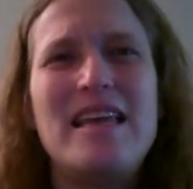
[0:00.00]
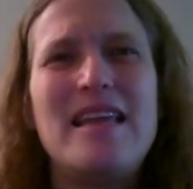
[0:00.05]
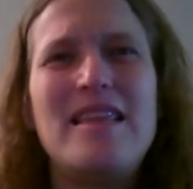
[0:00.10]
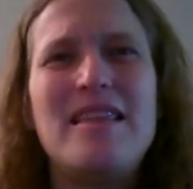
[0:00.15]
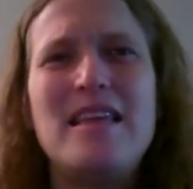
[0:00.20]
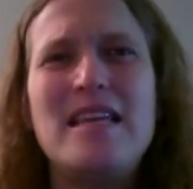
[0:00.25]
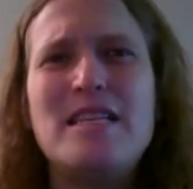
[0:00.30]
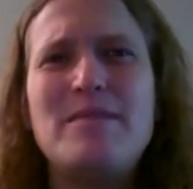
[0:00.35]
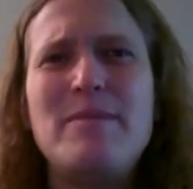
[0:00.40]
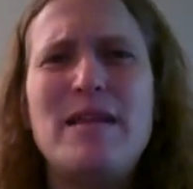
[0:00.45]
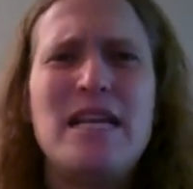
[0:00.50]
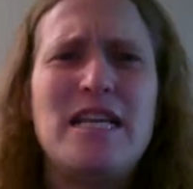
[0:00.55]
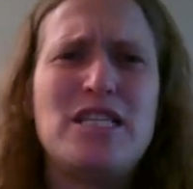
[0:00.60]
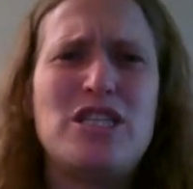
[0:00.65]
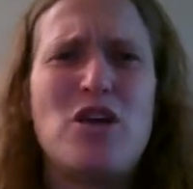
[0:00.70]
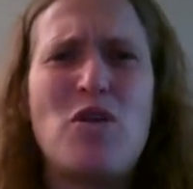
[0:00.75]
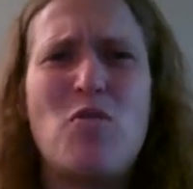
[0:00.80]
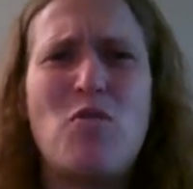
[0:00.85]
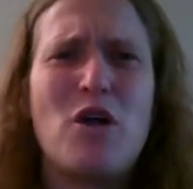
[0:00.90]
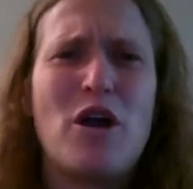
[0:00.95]
these meetings
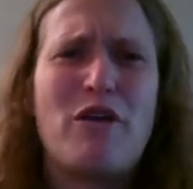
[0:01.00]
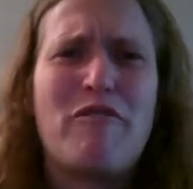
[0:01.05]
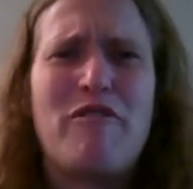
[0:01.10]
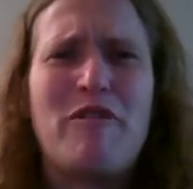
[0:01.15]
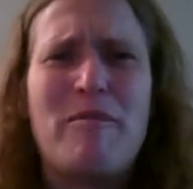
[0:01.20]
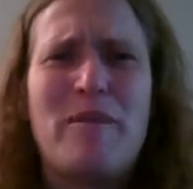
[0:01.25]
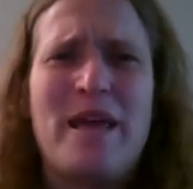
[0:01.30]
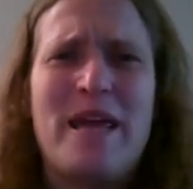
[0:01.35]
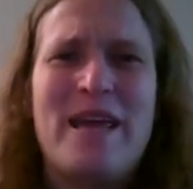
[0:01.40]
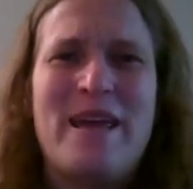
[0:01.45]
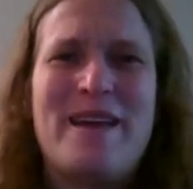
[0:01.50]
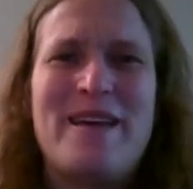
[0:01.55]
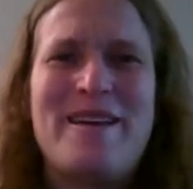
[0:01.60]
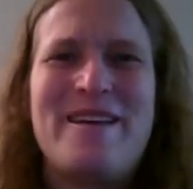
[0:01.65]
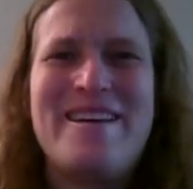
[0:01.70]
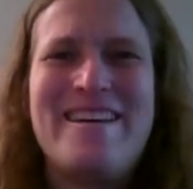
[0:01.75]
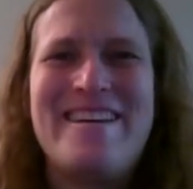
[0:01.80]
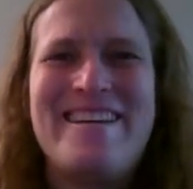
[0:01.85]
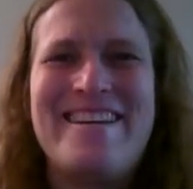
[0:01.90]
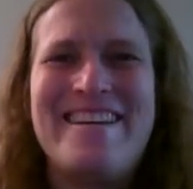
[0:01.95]
don't work for me.
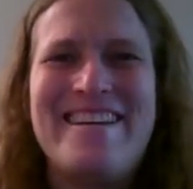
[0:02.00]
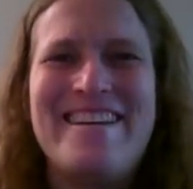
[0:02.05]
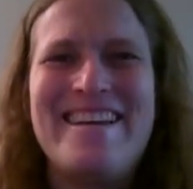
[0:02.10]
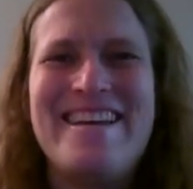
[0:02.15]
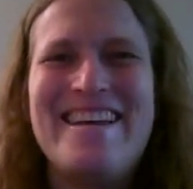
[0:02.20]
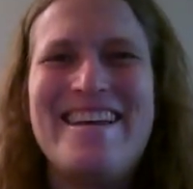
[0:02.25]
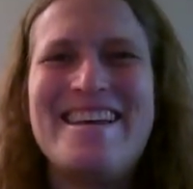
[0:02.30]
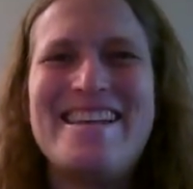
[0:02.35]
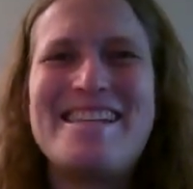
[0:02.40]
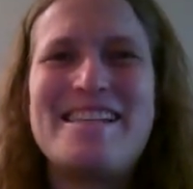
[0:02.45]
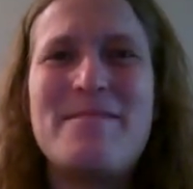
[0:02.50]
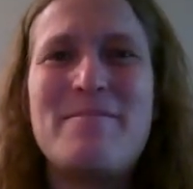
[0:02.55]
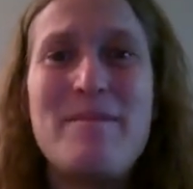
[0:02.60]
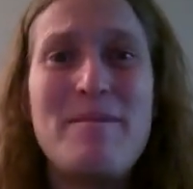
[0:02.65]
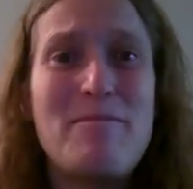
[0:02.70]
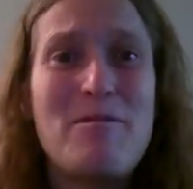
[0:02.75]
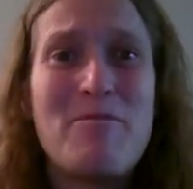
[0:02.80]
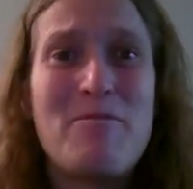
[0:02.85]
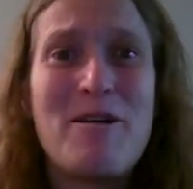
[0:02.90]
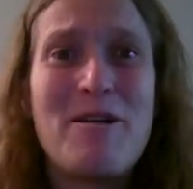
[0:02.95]
Some
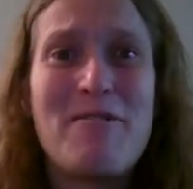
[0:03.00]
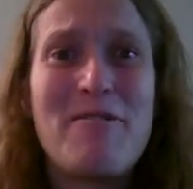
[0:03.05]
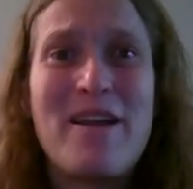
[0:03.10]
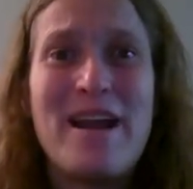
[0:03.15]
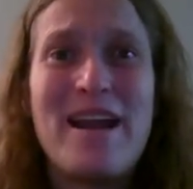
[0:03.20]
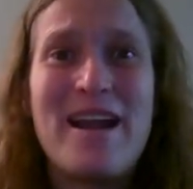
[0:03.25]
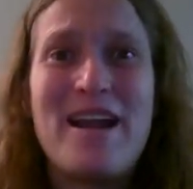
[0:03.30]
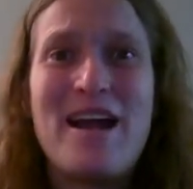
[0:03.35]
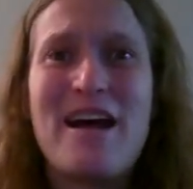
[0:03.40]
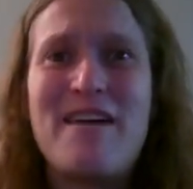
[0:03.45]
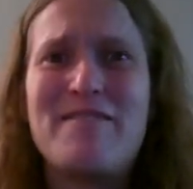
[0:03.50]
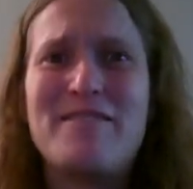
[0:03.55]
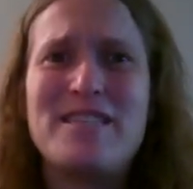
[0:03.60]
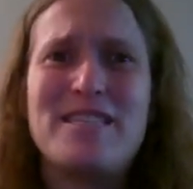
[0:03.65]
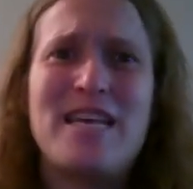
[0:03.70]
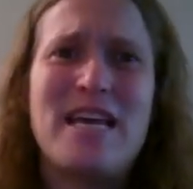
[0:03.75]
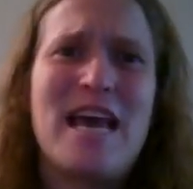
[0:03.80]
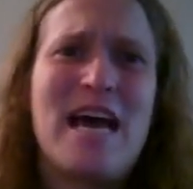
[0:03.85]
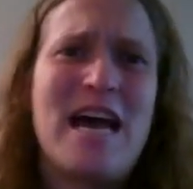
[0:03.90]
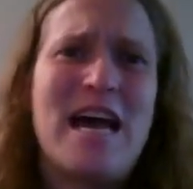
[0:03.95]
people want to write it off and
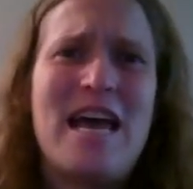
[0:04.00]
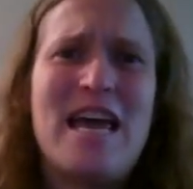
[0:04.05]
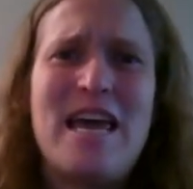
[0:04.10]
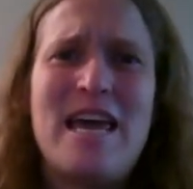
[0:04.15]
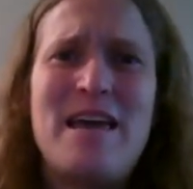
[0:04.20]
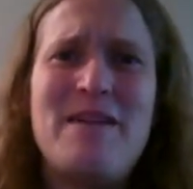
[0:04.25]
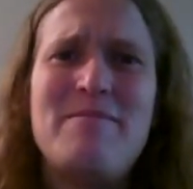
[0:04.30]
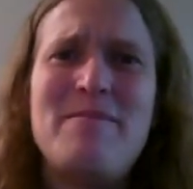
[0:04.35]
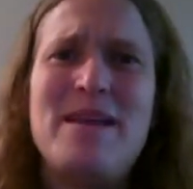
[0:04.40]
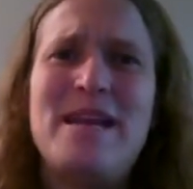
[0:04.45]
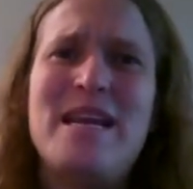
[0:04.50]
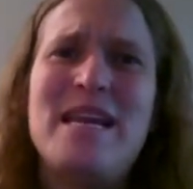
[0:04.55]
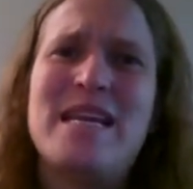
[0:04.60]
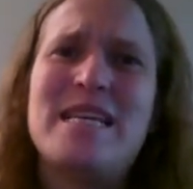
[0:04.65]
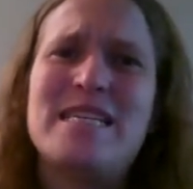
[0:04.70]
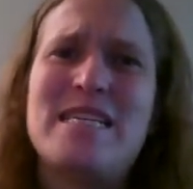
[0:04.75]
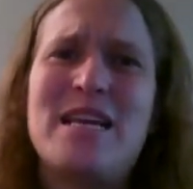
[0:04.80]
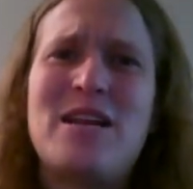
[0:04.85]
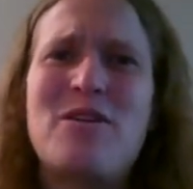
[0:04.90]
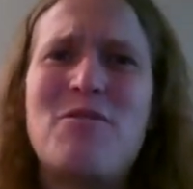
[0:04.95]
say, I hate
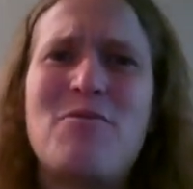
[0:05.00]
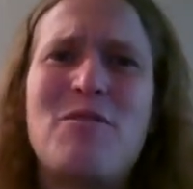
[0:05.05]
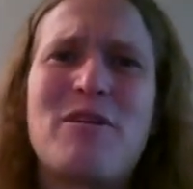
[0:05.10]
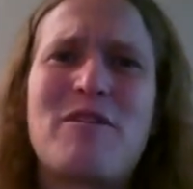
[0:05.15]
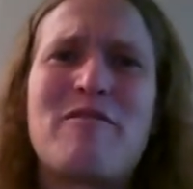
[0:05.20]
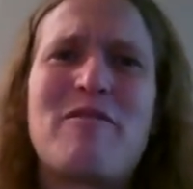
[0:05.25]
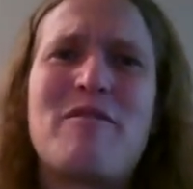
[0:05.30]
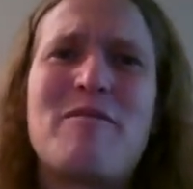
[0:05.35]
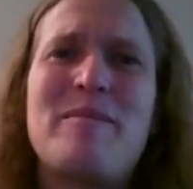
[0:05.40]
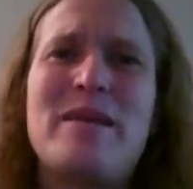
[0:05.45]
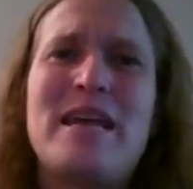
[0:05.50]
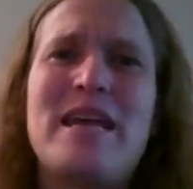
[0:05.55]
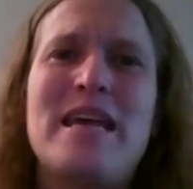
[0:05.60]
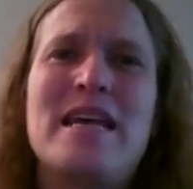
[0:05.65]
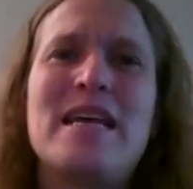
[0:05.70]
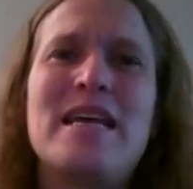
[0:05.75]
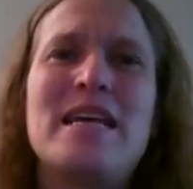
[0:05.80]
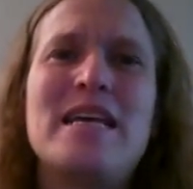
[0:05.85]
meetings, they don't work for me.